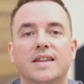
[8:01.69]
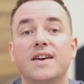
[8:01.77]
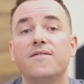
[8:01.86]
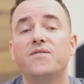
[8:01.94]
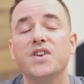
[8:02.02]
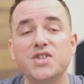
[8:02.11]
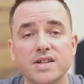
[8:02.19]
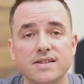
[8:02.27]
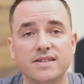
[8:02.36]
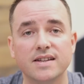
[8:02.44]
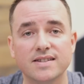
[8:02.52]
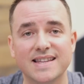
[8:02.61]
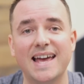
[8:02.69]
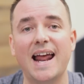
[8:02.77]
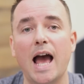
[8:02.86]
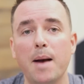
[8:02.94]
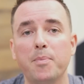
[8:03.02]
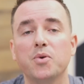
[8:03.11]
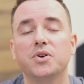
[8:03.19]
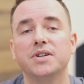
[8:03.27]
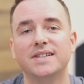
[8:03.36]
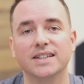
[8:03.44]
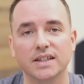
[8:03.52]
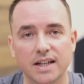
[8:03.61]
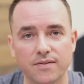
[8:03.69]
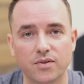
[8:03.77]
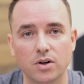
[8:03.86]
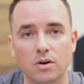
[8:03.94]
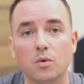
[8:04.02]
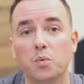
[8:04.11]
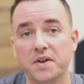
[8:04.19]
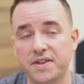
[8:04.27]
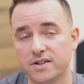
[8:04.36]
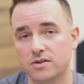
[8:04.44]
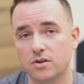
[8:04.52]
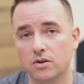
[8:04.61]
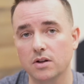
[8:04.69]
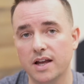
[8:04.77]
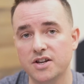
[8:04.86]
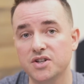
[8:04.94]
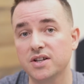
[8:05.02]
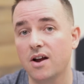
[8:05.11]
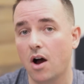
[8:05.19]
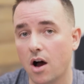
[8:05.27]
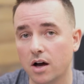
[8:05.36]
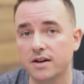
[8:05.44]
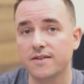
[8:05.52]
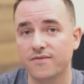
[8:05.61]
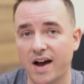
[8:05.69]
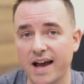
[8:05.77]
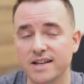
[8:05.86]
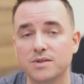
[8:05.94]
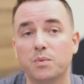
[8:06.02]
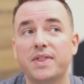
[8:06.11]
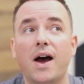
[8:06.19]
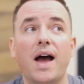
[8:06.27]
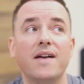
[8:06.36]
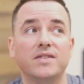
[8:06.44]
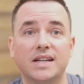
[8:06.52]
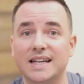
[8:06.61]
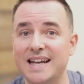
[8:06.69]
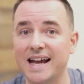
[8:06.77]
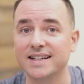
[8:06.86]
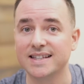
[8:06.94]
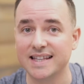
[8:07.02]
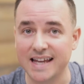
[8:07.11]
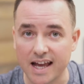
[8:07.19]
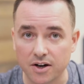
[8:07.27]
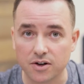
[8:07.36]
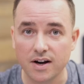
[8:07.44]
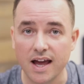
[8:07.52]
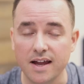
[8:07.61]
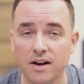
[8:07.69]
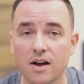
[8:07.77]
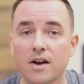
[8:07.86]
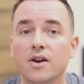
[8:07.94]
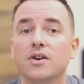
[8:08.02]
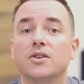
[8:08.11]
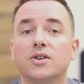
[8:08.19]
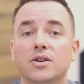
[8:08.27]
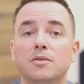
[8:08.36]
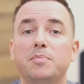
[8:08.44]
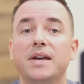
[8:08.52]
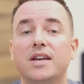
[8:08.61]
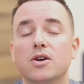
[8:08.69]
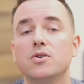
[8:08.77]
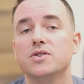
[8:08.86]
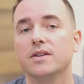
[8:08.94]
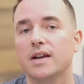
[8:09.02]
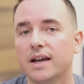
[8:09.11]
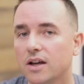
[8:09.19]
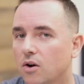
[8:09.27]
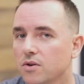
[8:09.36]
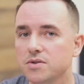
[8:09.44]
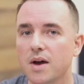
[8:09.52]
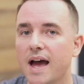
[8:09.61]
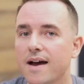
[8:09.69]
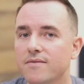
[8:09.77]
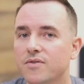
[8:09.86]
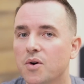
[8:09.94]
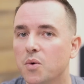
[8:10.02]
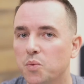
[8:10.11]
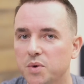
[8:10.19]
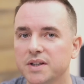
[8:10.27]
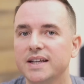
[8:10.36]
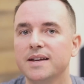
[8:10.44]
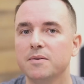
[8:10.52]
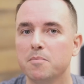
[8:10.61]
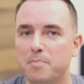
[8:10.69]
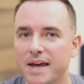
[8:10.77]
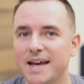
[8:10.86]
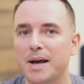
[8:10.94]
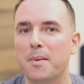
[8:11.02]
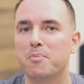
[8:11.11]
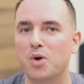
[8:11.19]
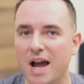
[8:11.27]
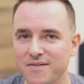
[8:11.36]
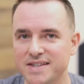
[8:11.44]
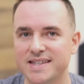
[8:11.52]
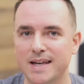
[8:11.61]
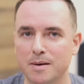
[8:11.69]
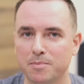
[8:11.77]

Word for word: The efficiencies that Apple could deliver with its neural engine on device without having to connect to the internet could be huge and could also have really big privacy